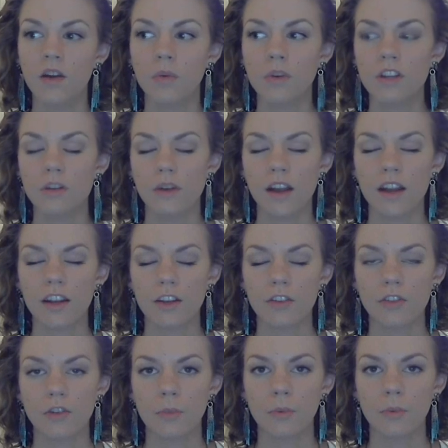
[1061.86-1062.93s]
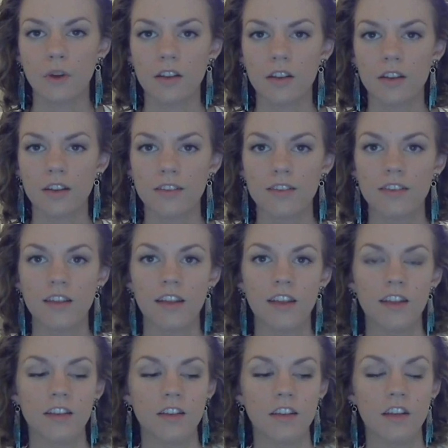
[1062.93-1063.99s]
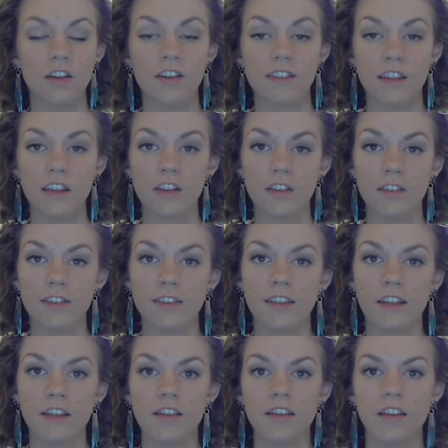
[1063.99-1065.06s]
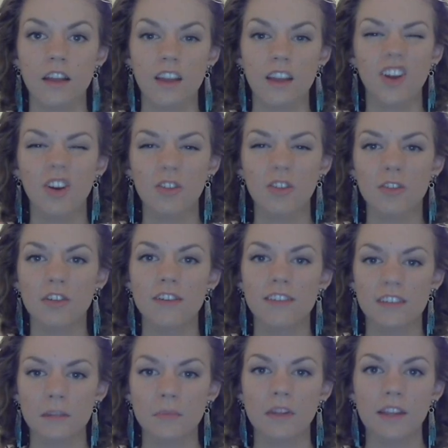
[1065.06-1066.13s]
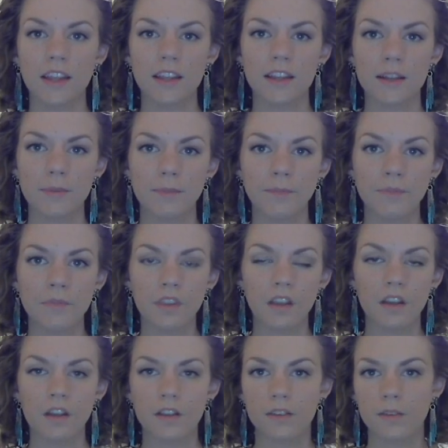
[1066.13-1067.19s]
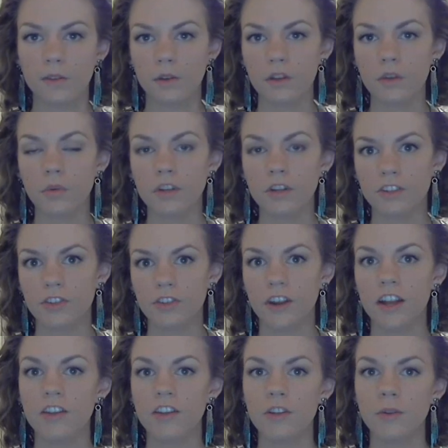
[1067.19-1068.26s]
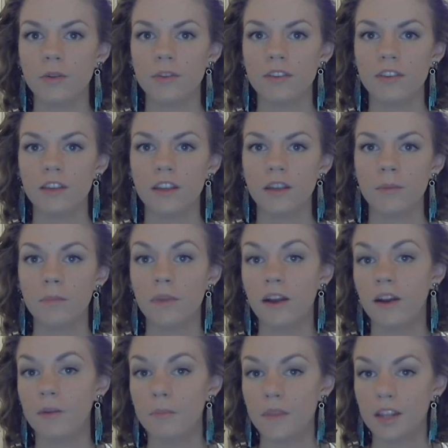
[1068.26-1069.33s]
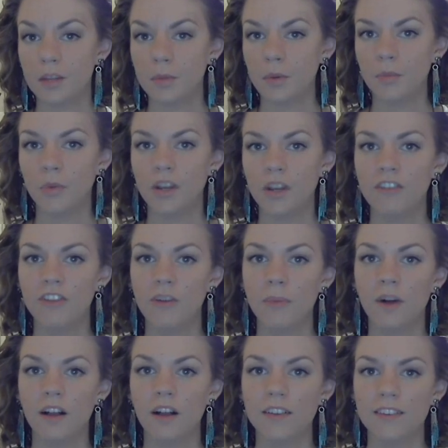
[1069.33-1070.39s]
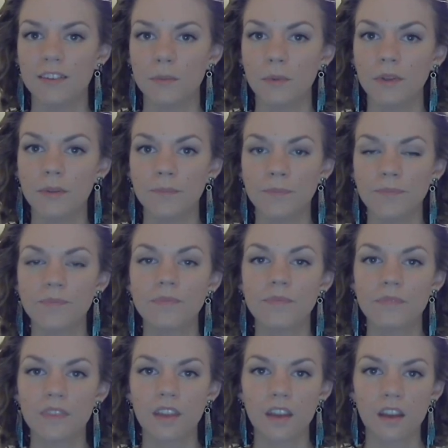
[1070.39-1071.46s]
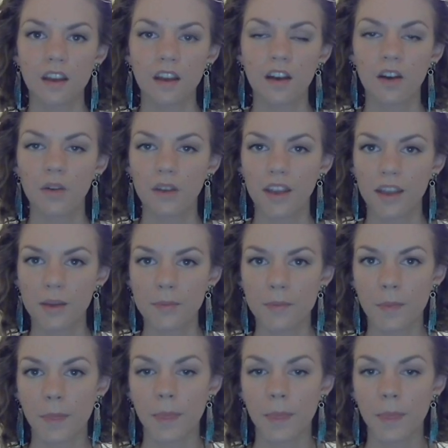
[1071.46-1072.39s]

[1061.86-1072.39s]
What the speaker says: When you add extra product, it can irritate your skin and overstimulate it. So you want to try and use the bare minimum whenever possible. Okay?